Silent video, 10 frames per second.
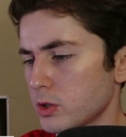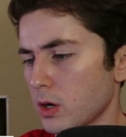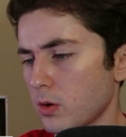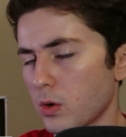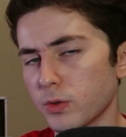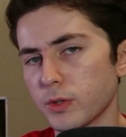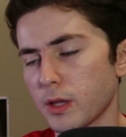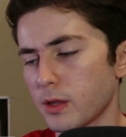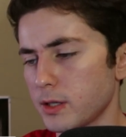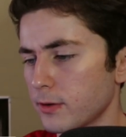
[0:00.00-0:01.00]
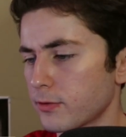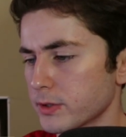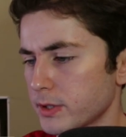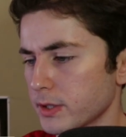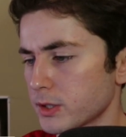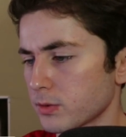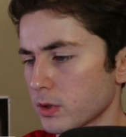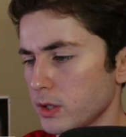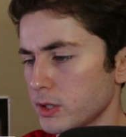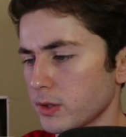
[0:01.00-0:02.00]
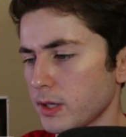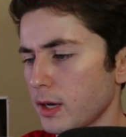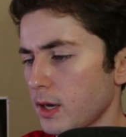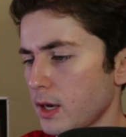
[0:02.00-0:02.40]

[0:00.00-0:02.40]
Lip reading: show only the differences. We're easily